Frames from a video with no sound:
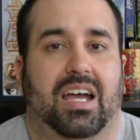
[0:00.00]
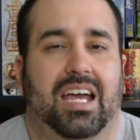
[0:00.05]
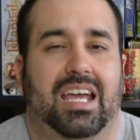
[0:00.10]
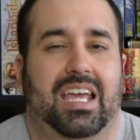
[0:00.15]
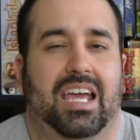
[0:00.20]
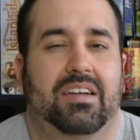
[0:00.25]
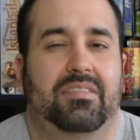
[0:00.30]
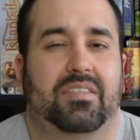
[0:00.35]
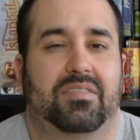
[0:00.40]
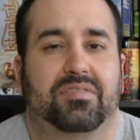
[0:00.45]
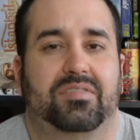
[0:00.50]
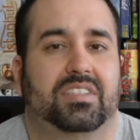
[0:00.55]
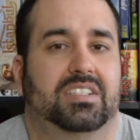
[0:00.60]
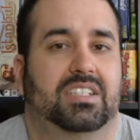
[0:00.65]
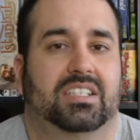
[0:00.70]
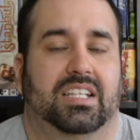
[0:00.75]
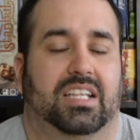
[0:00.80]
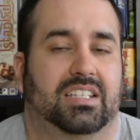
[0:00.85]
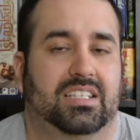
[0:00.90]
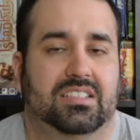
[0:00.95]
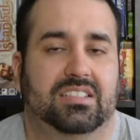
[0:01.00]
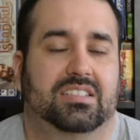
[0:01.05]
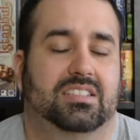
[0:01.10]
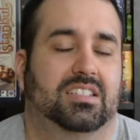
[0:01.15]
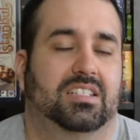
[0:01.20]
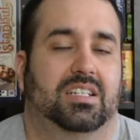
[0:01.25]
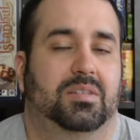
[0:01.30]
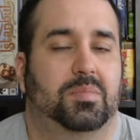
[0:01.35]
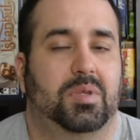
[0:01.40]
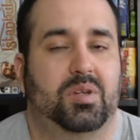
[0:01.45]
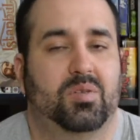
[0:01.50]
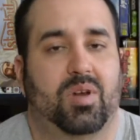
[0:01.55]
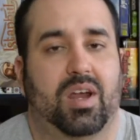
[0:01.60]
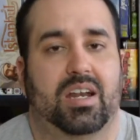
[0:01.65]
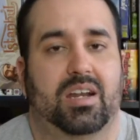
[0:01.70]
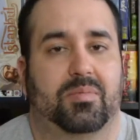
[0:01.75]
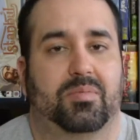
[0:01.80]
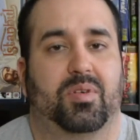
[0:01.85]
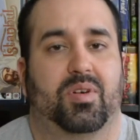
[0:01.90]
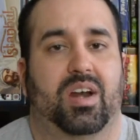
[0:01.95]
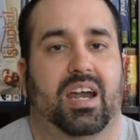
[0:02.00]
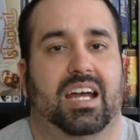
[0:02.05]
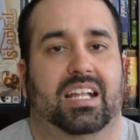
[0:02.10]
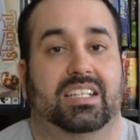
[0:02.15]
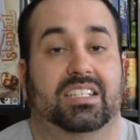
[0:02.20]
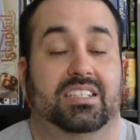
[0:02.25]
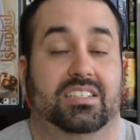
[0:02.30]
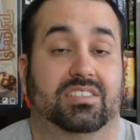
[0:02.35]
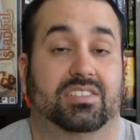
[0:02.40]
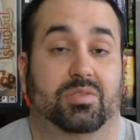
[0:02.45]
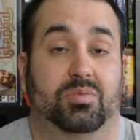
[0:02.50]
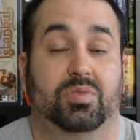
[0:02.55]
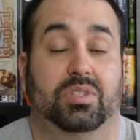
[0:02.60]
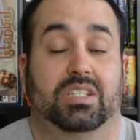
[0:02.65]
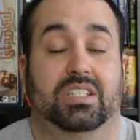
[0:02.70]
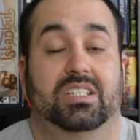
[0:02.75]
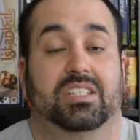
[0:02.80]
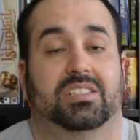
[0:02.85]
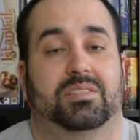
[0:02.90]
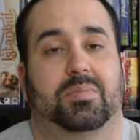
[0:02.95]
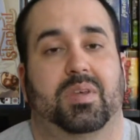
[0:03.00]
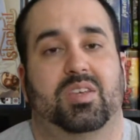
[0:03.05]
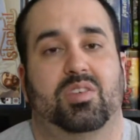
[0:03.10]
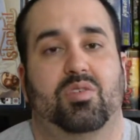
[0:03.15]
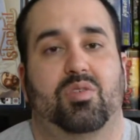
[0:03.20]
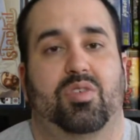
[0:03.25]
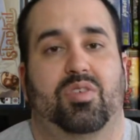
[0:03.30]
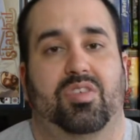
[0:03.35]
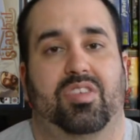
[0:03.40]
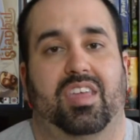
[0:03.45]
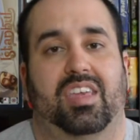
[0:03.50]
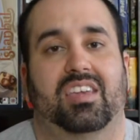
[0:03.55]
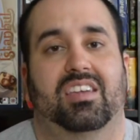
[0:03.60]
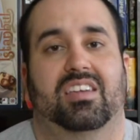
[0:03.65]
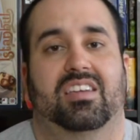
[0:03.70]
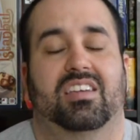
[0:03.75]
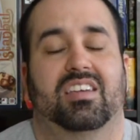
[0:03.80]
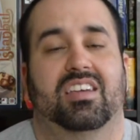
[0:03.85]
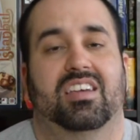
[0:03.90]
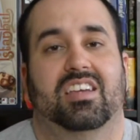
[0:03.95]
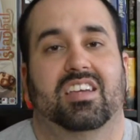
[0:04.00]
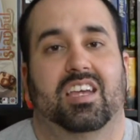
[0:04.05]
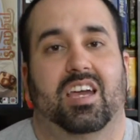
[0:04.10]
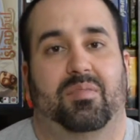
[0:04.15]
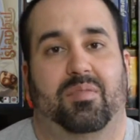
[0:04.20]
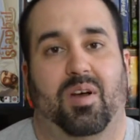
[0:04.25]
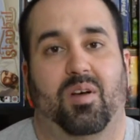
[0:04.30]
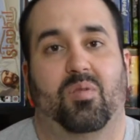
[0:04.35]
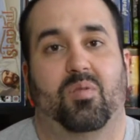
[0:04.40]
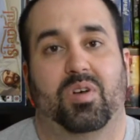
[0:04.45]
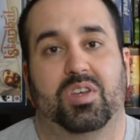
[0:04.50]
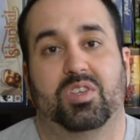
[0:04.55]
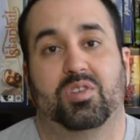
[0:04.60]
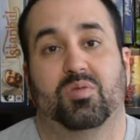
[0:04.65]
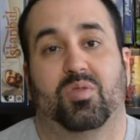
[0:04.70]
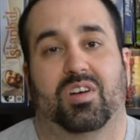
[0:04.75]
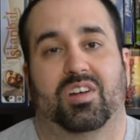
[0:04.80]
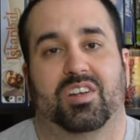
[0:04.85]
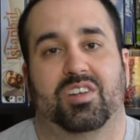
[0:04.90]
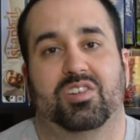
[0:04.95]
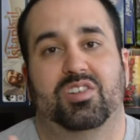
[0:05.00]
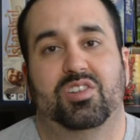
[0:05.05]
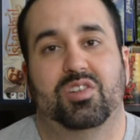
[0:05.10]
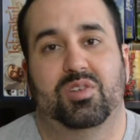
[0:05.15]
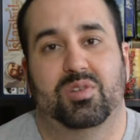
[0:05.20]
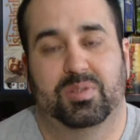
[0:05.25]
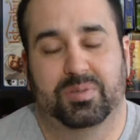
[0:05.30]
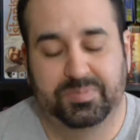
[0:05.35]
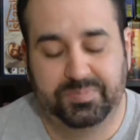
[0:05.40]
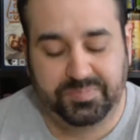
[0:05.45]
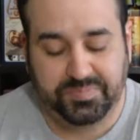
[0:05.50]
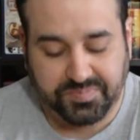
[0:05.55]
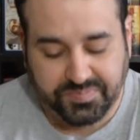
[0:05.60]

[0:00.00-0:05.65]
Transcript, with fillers: I have a feeling like this is going to be right up her alley because it really does make you think about what you want to do.